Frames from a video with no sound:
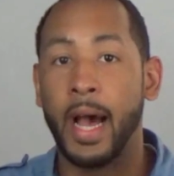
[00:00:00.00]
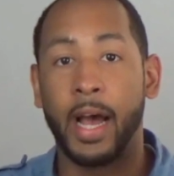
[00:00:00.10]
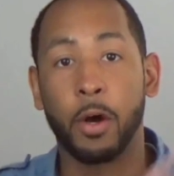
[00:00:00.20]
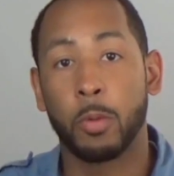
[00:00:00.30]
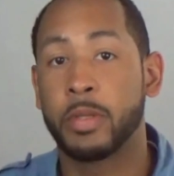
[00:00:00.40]
I
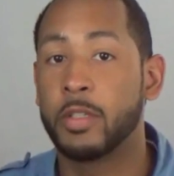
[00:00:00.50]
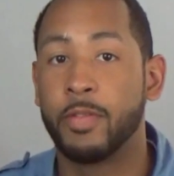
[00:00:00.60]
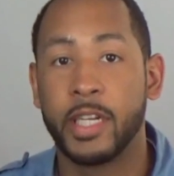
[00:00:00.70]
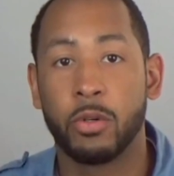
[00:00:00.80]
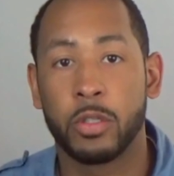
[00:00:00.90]
hope this
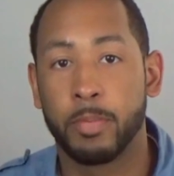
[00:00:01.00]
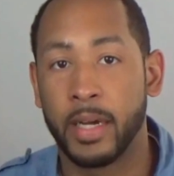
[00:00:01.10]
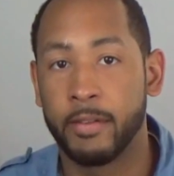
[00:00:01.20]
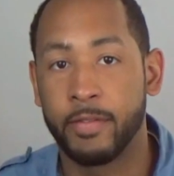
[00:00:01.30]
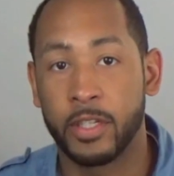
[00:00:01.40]
video is
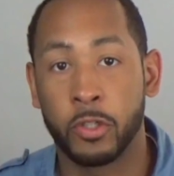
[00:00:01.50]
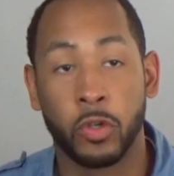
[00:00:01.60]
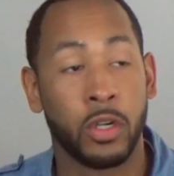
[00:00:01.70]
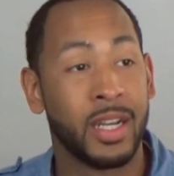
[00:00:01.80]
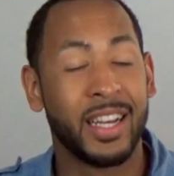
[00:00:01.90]

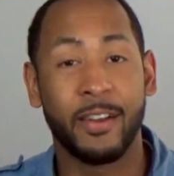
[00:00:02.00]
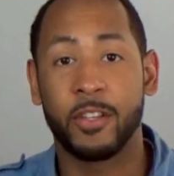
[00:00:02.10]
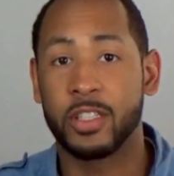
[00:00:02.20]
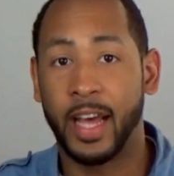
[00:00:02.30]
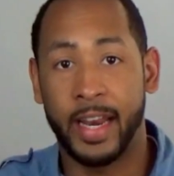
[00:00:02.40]
beneficial. If
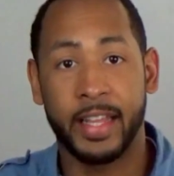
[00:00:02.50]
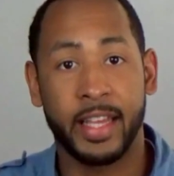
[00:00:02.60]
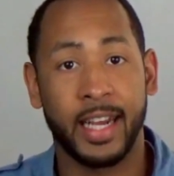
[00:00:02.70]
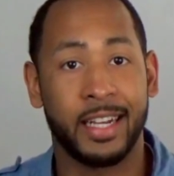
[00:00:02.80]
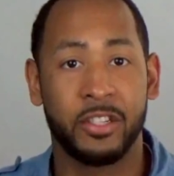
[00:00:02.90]
there's
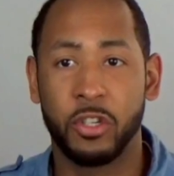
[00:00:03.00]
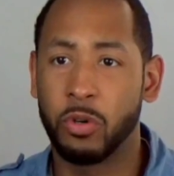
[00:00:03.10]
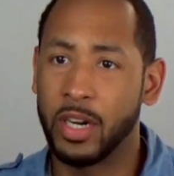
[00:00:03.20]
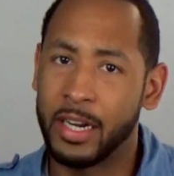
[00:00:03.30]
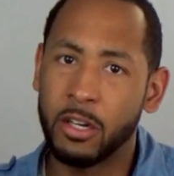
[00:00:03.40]
anything I can do
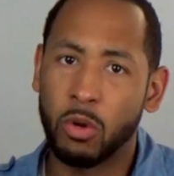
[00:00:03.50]
or any